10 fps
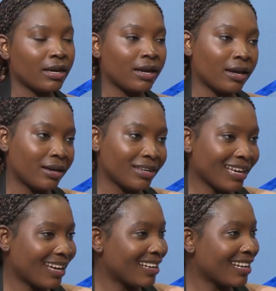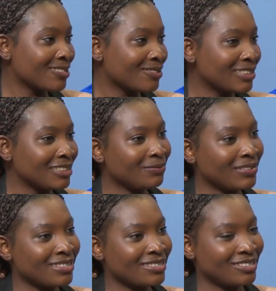Ah, yeah, that's what it
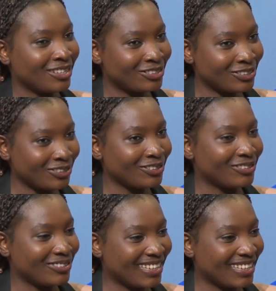means to you.